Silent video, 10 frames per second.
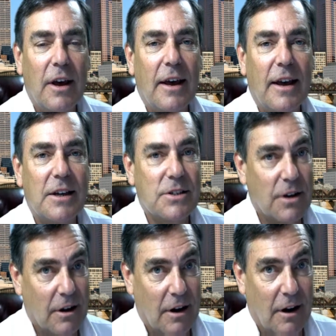is
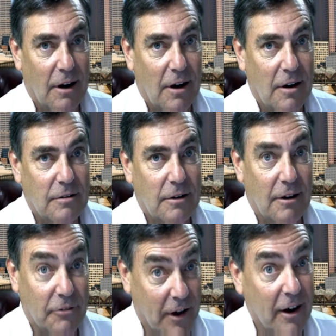on
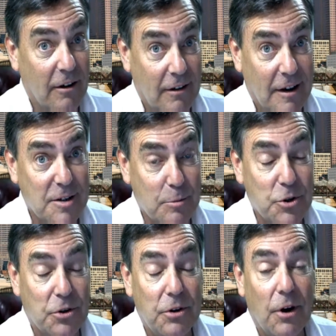fire, as I'm
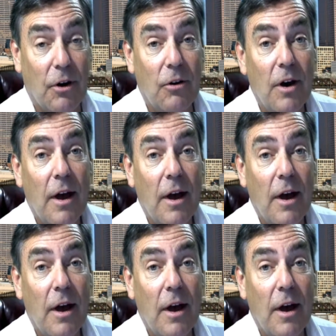sure you know.